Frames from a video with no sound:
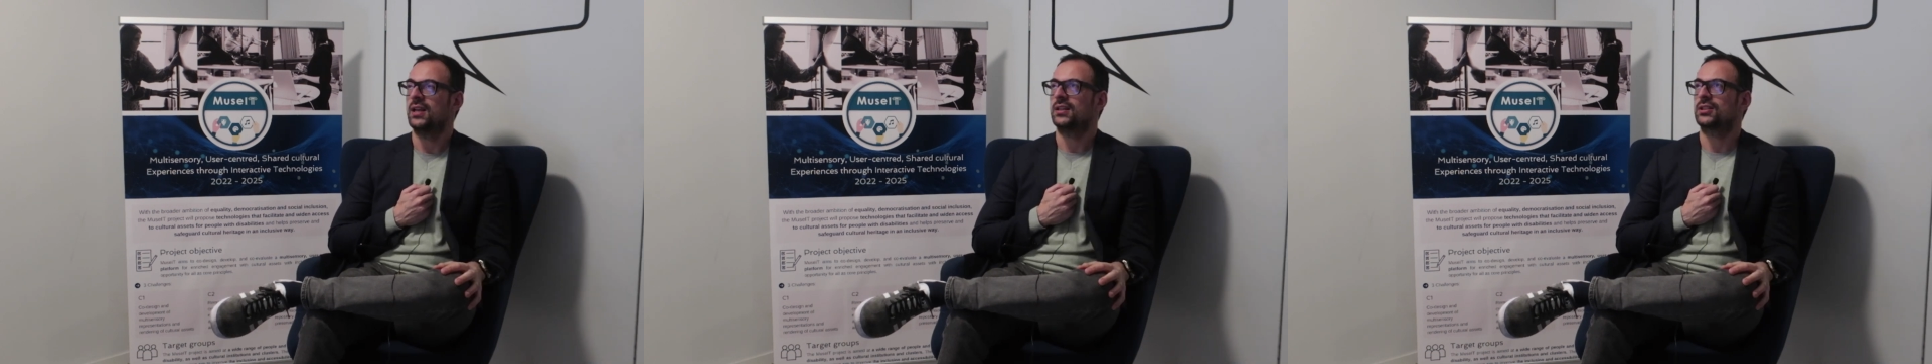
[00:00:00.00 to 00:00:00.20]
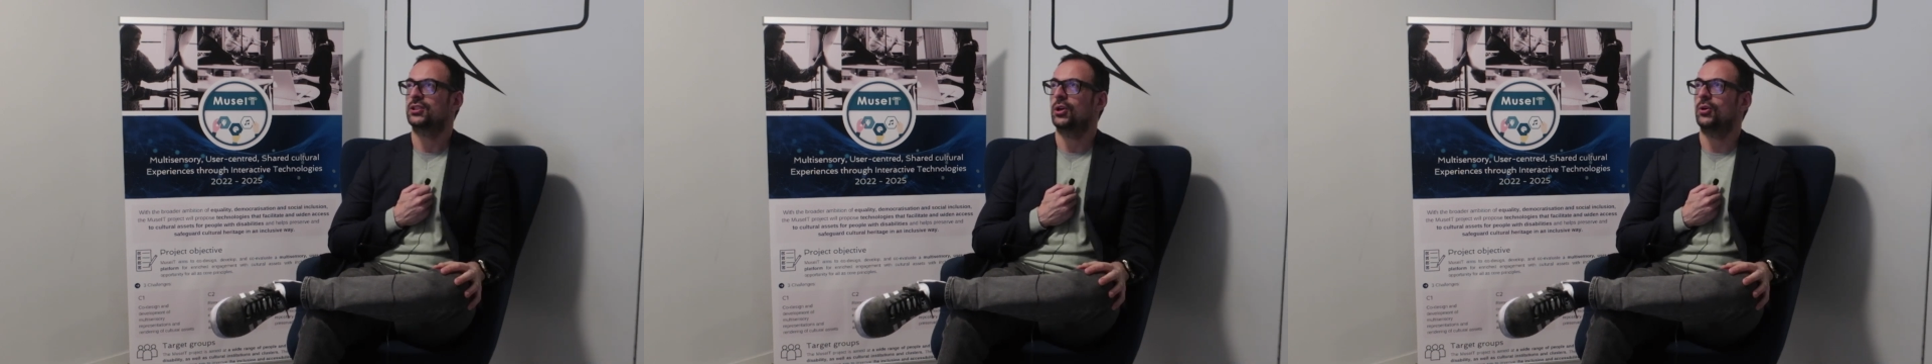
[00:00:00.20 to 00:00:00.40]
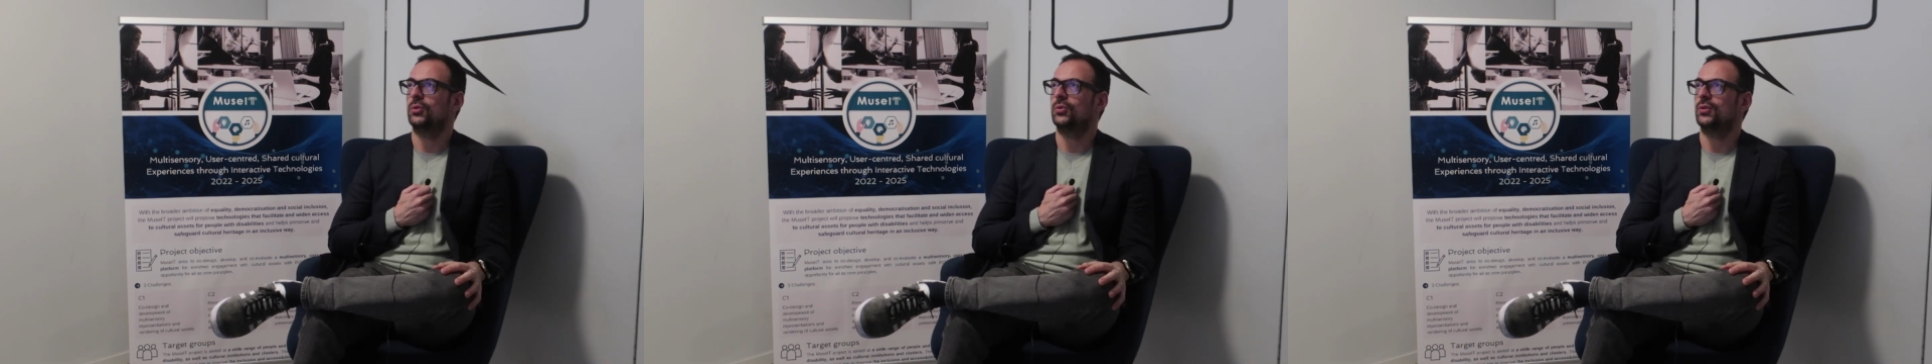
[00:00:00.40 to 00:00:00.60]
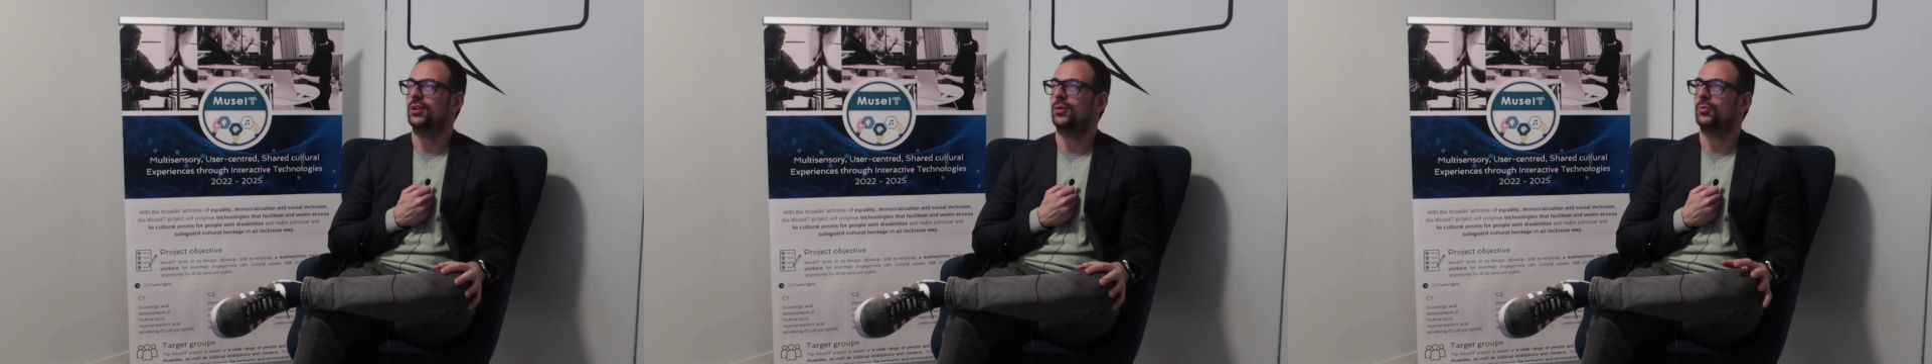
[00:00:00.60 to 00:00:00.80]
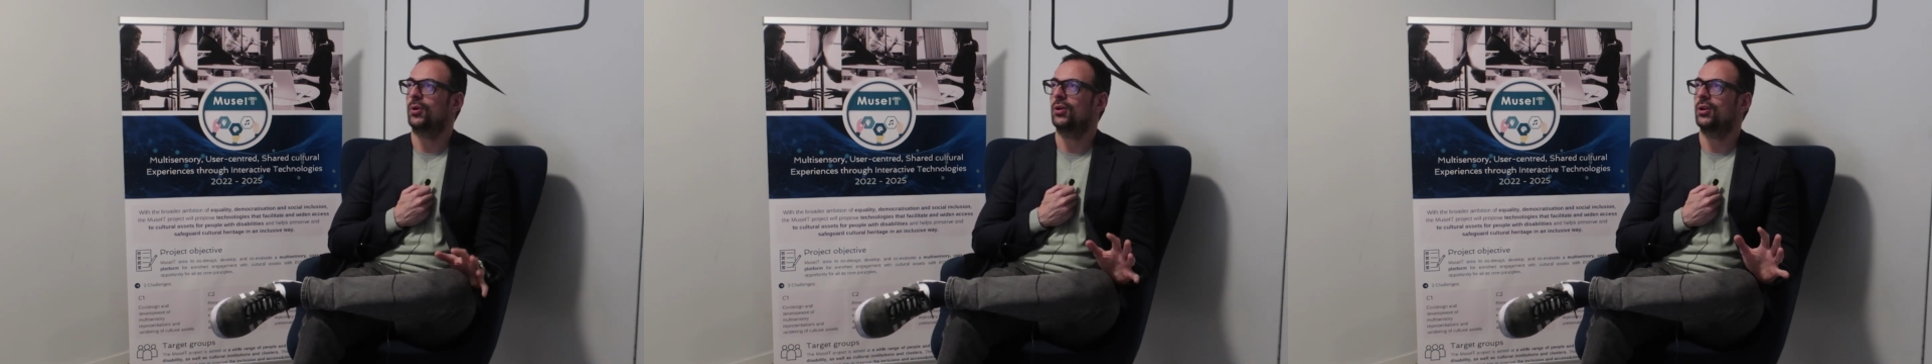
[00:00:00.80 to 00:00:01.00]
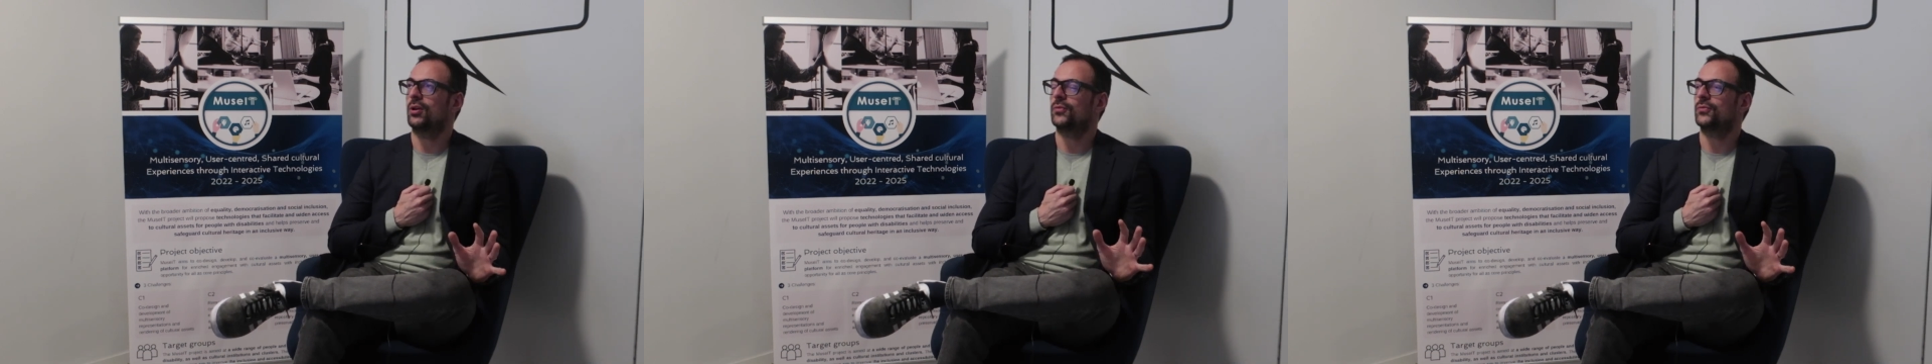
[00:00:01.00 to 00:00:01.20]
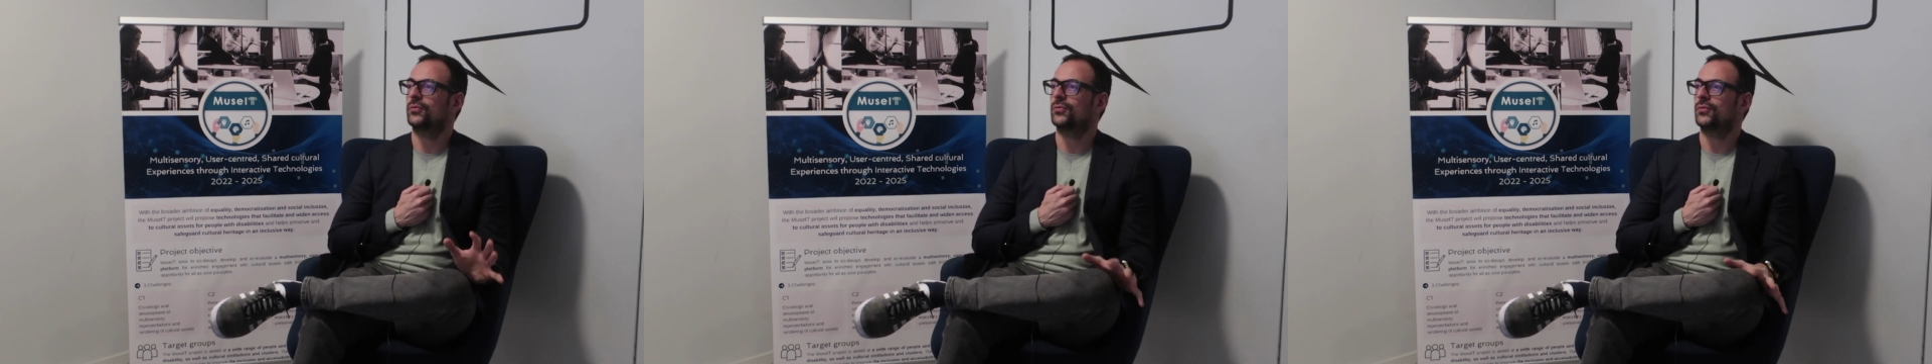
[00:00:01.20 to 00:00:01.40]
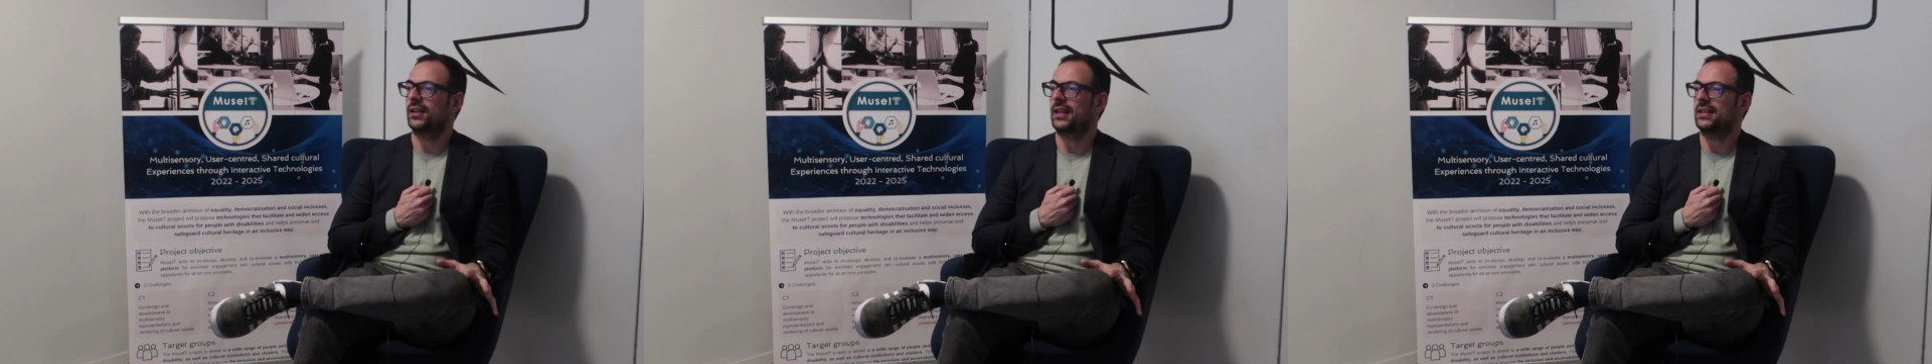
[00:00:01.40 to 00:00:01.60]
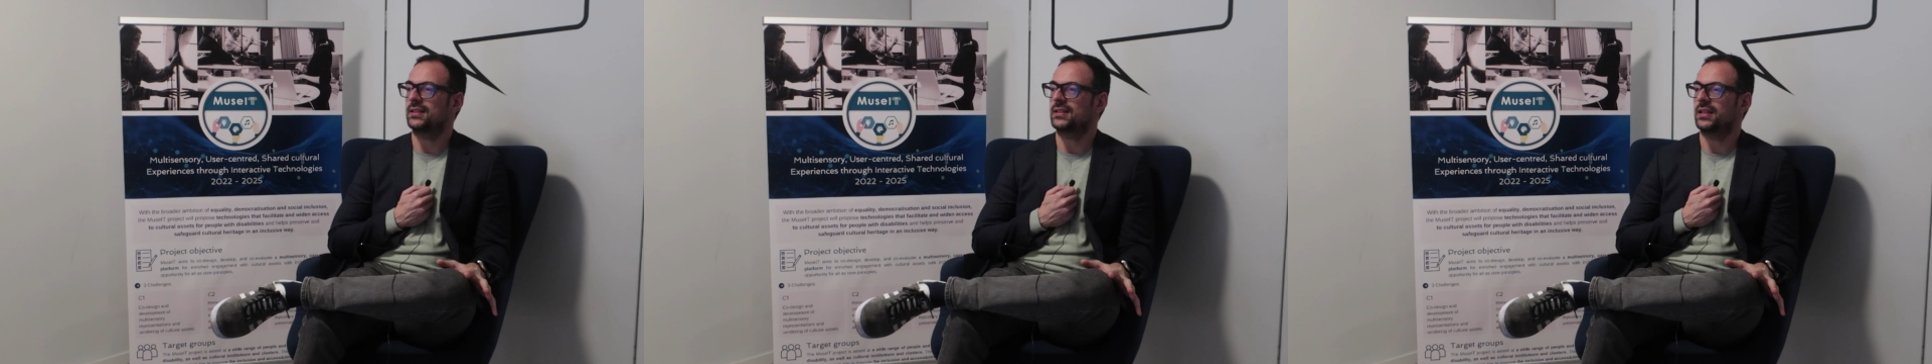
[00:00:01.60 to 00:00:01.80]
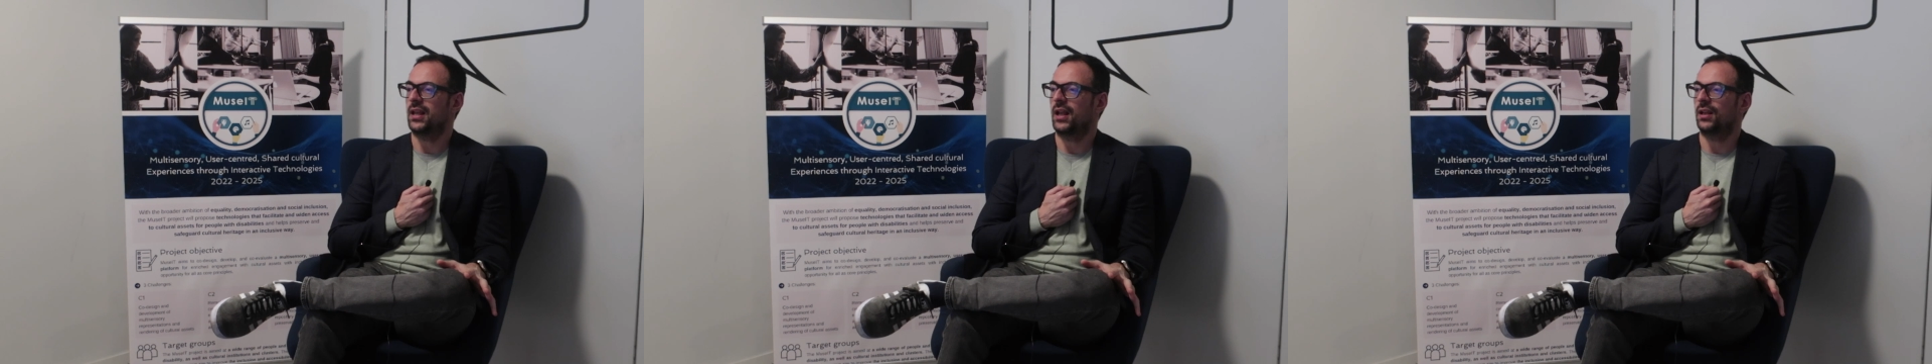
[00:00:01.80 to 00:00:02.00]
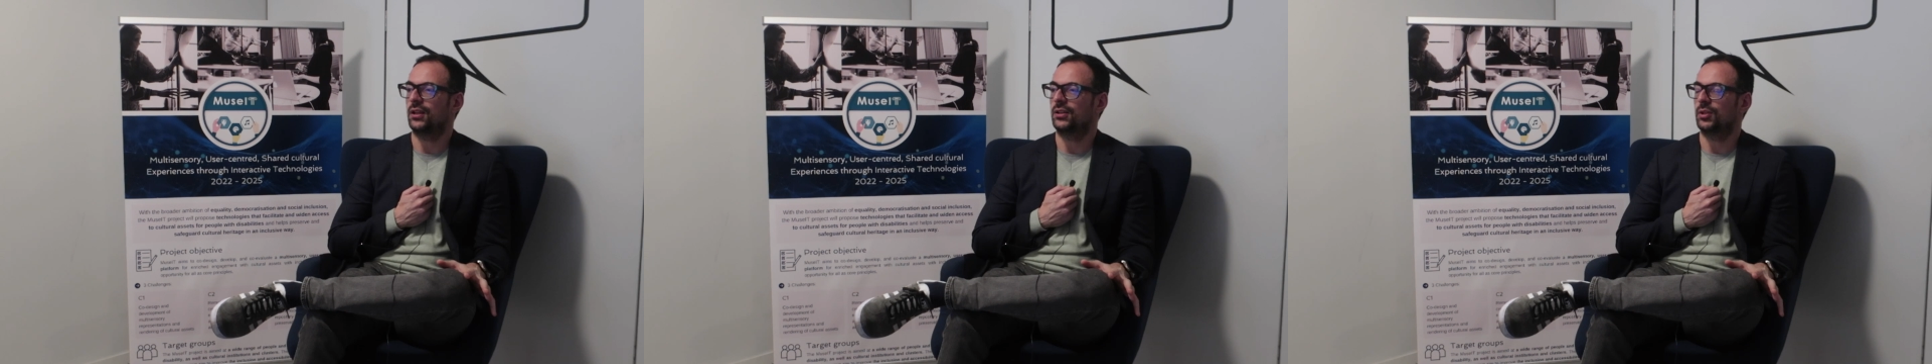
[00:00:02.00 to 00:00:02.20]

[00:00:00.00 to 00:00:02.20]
So the role of KCL